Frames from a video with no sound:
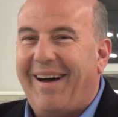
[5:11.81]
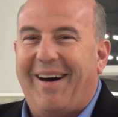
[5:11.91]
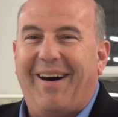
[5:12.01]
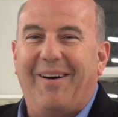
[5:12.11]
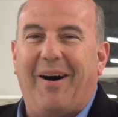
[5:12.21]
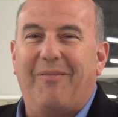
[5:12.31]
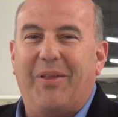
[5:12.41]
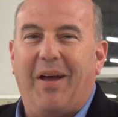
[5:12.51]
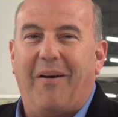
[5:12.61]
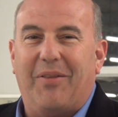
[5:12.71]
of
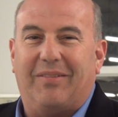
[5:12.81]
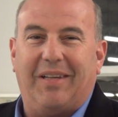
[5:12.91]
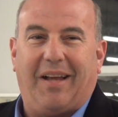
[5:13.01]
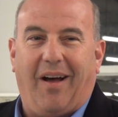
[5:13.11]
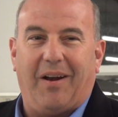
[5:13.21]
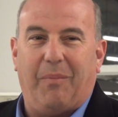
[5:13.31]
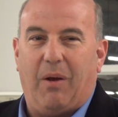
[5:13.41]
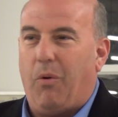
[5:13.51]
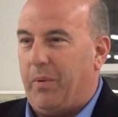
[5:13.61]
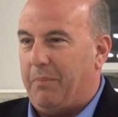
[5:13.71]
this
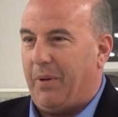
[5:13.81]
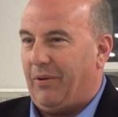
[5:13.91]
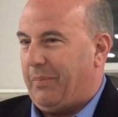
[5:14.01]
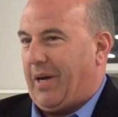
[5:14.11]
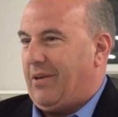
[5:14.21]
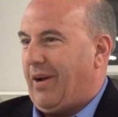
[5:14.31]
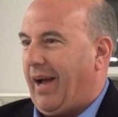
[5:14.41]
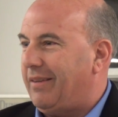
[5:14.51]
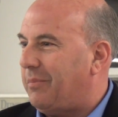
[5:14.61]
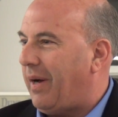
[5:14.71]
economy will be built by you
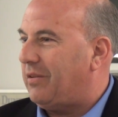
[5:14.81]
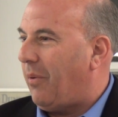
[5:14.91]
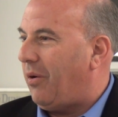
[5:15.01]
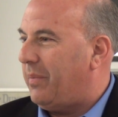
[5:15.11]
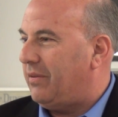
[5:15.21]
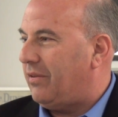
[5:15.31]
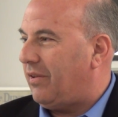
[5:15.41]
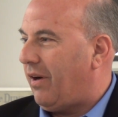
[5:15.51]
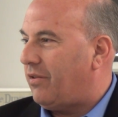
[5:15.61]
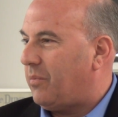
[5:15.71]
guys, by small
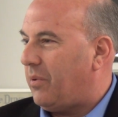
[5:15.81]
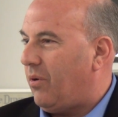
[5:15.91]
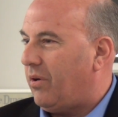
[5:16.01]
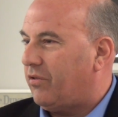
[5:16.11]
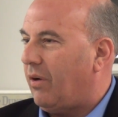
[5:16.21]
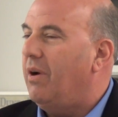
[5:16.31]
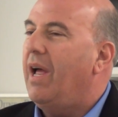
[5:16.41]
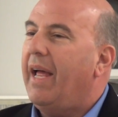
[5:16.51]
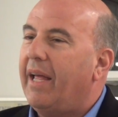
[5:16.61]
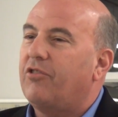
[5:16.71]
business and entrepreneurs. So
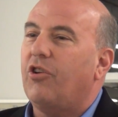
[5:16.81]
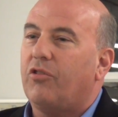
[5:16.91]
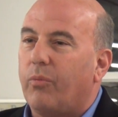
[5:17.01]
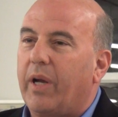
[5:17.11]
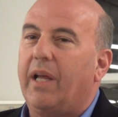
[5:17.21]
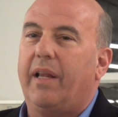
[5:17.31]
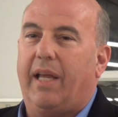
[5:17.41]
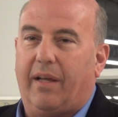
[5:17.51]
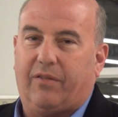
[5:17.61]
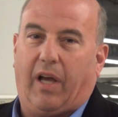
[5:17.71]
it's just
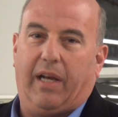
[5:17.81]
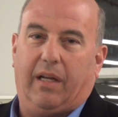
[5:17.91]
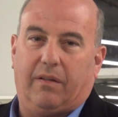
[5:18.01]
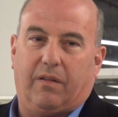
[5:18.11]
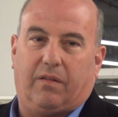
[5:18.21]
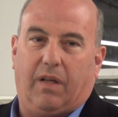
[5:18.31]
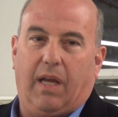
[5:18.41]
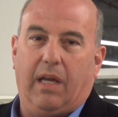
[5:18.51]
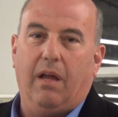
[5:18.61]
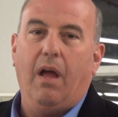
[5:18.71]
really exciting to
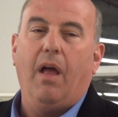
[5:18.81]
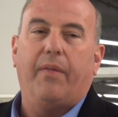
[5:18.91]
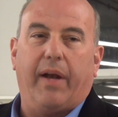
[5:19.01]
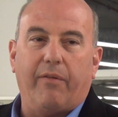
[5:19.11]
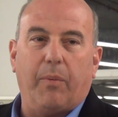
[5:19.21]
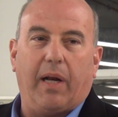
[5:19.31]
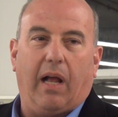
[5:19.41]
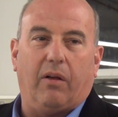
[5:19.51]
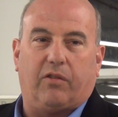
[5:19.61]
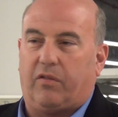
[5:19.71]
see that everybody
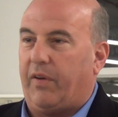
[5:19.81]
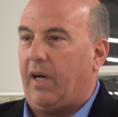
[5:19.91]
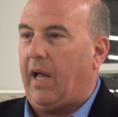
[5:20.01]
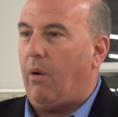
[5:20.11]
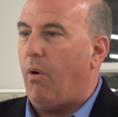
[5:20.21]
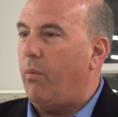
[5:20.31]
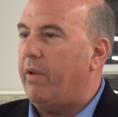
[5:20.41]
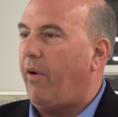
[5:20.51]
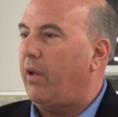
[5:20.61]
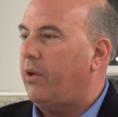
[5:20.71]
else has figured out what
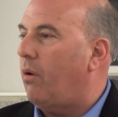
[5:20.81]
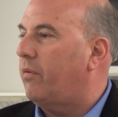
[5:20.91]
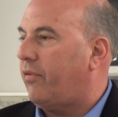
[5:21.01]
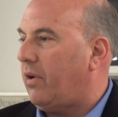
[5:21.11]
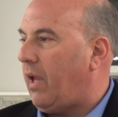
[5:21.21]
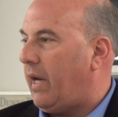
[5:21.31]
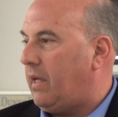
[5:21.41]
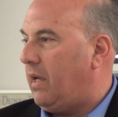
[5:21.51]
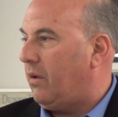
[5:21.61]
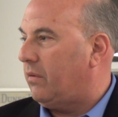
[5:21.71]
we've all known for a lot
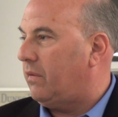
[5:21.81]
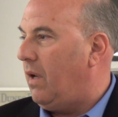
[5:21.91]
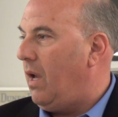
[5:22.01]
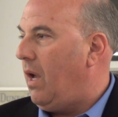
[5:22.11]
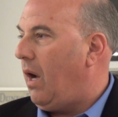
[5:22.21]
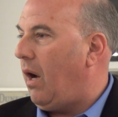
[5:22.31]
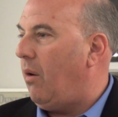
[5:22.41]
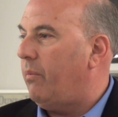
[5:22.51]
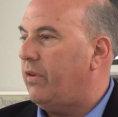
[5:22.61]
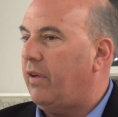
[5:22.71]
of years.
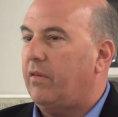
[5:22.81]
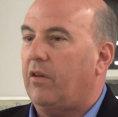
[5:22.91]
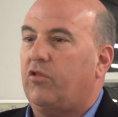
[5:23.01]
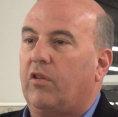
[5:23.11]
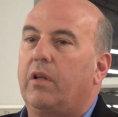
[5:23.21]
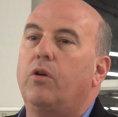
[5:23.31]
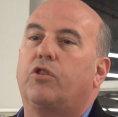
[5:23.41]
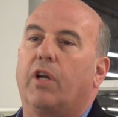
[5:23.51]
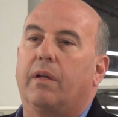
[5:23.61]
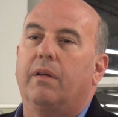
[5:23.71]
The
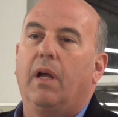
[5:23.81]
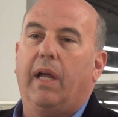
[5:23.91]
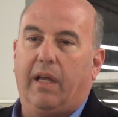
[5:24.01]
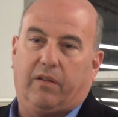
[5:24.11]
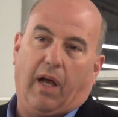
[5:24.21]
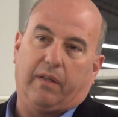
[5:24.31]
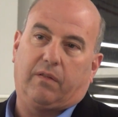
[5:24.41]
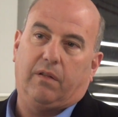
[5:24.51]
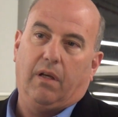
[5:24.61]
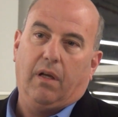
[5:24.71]
solution is
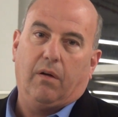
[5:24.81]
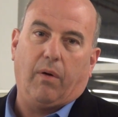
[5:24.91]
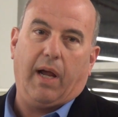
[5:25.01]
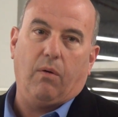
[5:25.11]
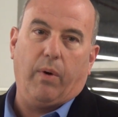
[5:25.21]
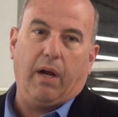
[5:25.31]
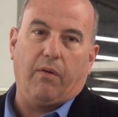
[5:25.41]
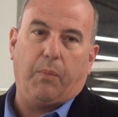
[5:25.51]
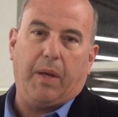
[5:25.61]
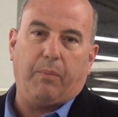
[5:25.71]
us, right? We
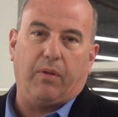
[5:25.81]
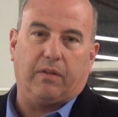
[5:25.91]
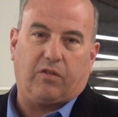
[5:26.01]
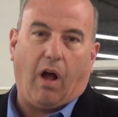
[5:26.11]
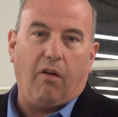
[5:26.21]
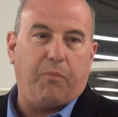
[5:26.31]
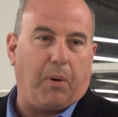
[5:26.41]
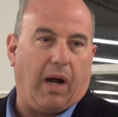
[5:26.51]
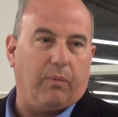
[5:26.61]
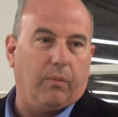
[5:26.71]
are the people that solve
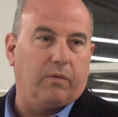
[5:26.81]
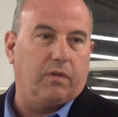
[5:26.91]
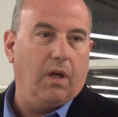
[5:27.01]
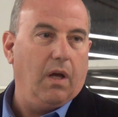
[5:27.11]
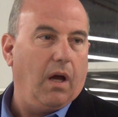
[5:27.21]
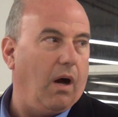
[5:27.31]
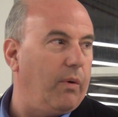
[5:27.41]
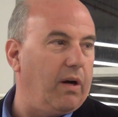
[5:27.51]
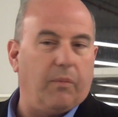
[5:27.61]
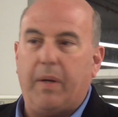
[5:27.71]
problems.
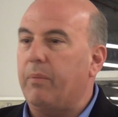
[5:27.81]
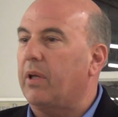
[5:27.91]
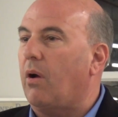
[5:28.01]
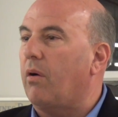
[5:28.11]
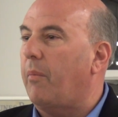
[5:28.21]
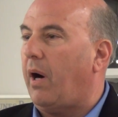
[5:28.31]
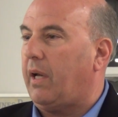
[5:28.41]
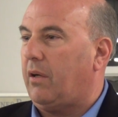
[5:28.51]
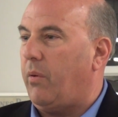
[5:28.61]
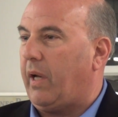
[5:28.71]
We are the people that go to
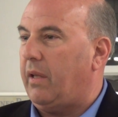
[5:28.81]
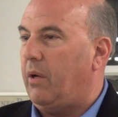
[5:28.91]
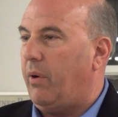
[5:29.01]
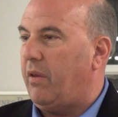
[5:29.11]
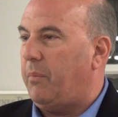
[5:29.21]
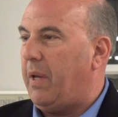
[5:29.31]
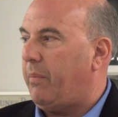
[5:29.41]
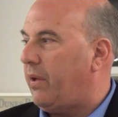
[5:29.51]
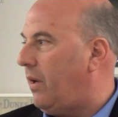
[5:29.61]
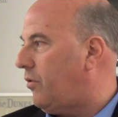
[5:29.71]
market quickly. We are the
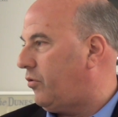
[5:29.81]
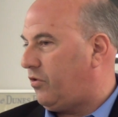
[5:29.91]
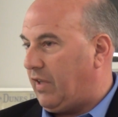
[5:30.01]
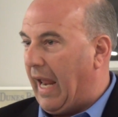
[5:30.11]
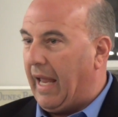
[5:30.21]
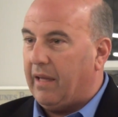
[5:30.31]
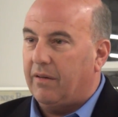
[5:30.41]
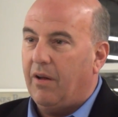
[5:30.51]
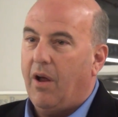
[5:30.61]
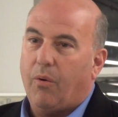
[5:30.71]
people that
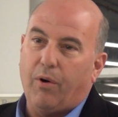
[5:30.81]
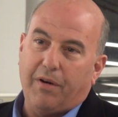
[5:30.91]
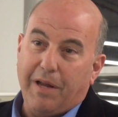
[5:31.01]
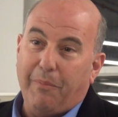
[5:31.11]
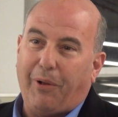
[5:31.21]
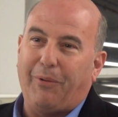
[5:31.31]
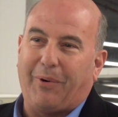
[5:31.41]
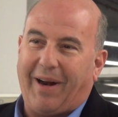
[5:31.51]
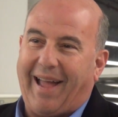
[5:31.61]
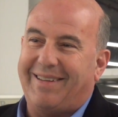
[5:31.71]
understand. We're nimble,
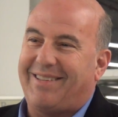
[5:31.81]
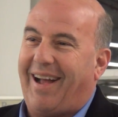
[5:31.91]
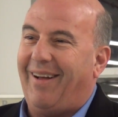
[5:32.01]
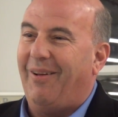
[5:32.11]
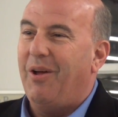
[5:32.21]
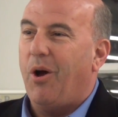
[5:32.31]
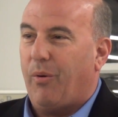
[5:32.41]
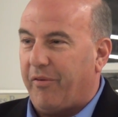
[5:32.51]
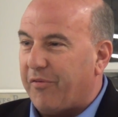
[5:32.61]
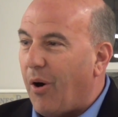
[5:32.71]
we're agile,
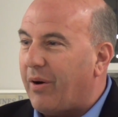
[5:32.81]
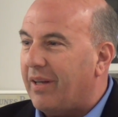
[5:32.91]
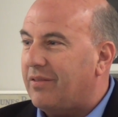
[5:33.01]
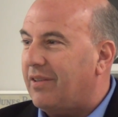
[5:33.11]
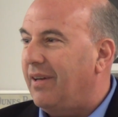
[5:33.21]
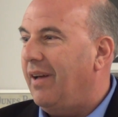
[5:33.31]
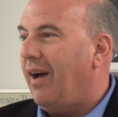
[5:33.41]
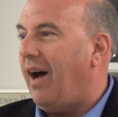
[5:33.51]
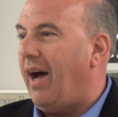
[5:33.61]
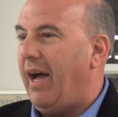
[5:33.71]
we're focused,
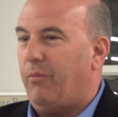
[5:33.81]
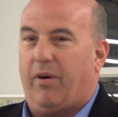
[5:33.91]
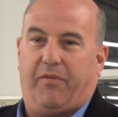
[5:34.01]
and we're